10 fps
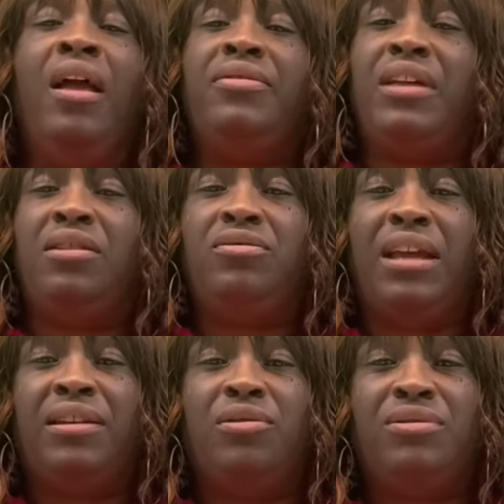Thank you,
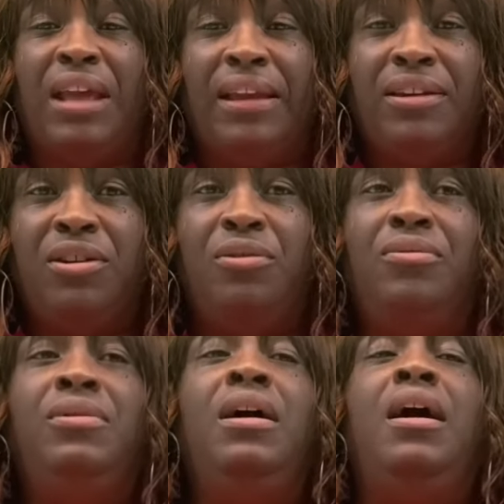thank you, thank
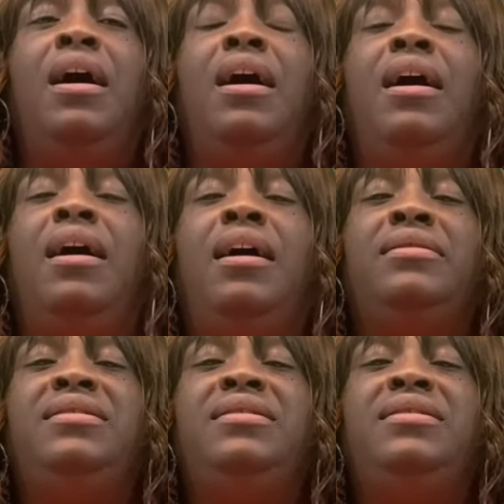you uh,